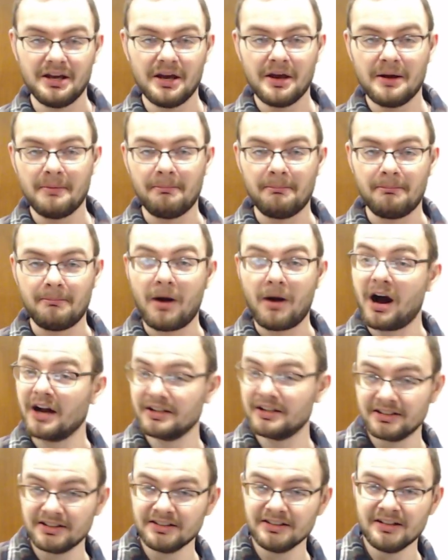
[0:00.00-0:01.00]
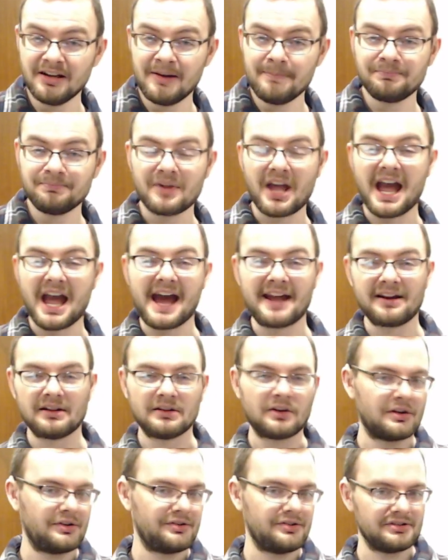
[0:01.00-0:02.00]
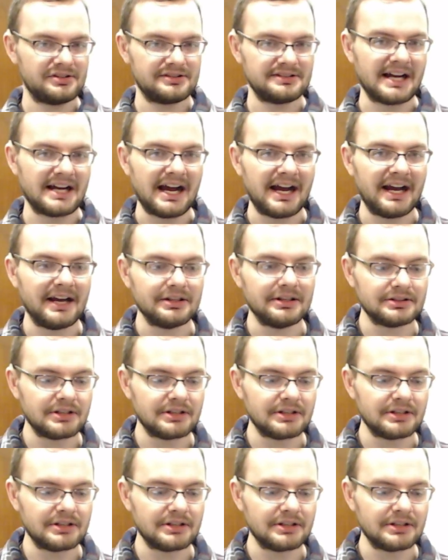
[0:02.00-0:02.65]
monitor at a larger size.